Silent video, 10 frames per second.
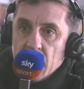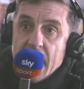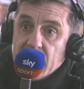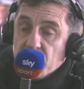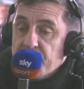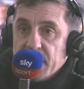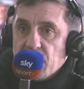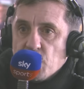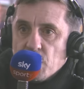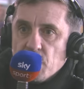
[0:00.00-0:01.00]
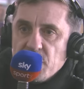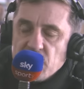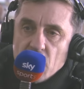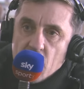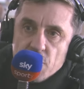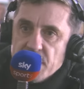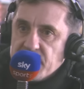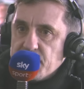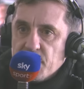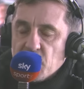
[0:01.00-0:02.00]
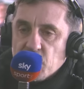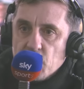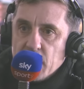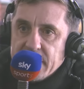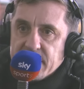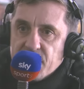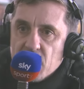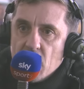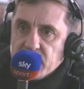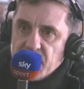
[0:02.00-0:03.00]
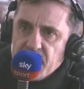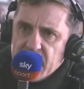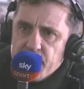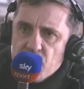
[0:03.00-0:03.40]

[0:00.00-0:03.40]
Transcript: Arsenal fans should do. This is not a criticism of the two lads they've got, because I think they can